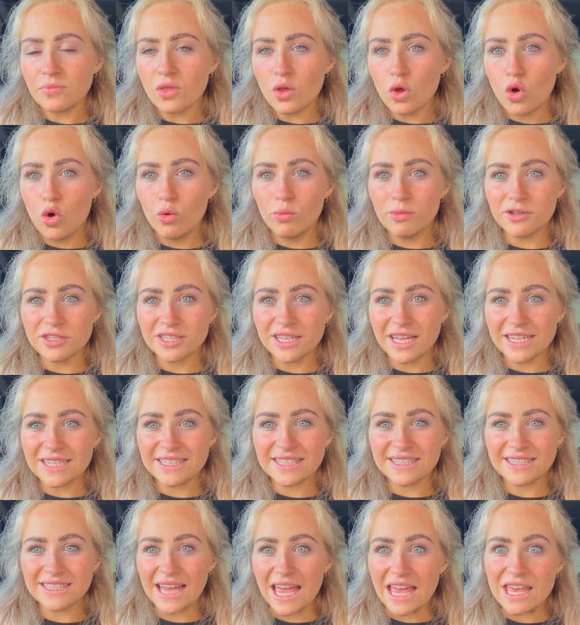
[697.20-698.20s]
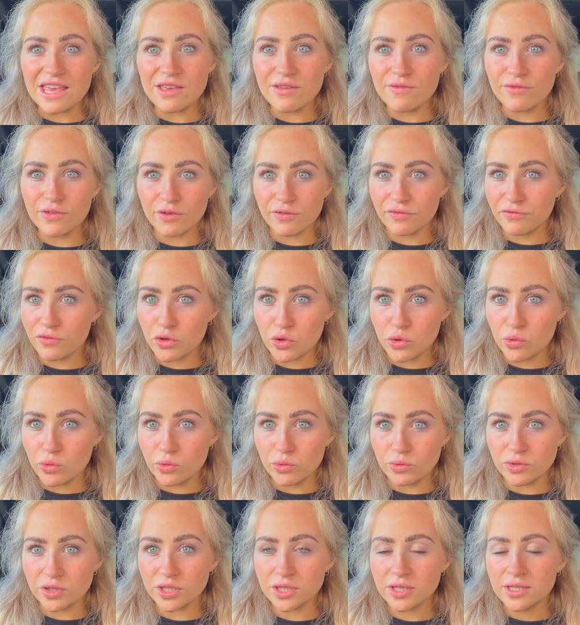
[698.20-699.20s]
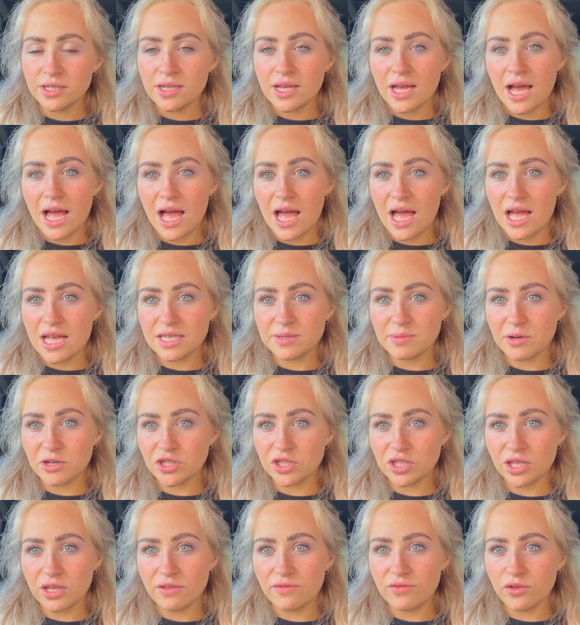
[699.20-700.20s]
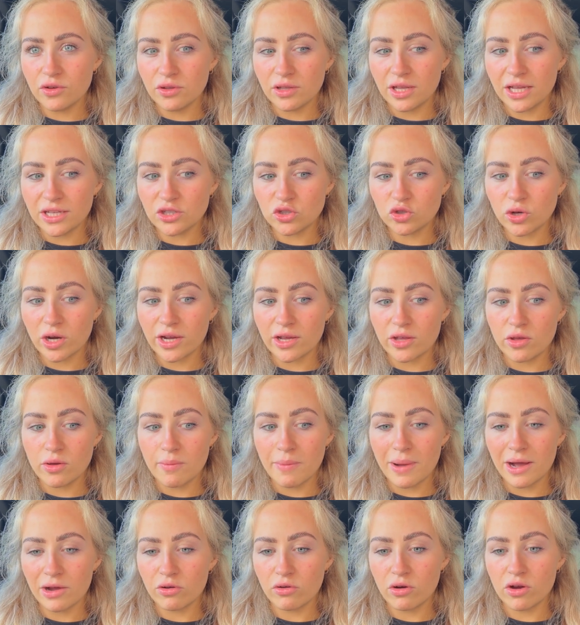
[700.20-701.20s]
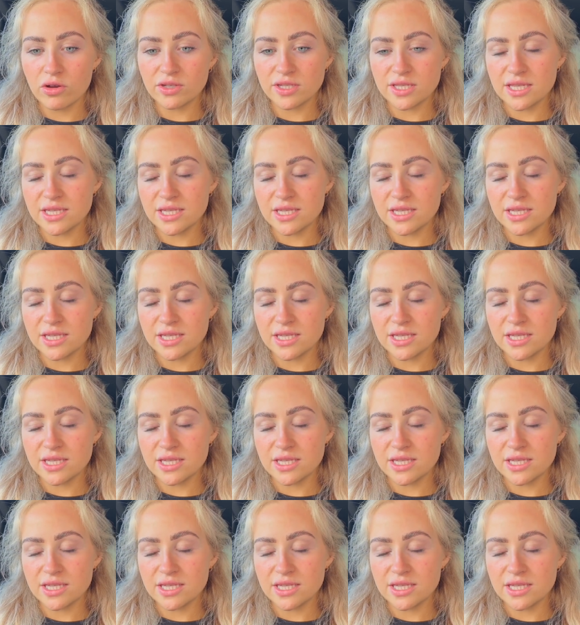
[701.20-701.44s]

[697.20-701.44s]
almost like save your food, especially if you're like tracking your macros.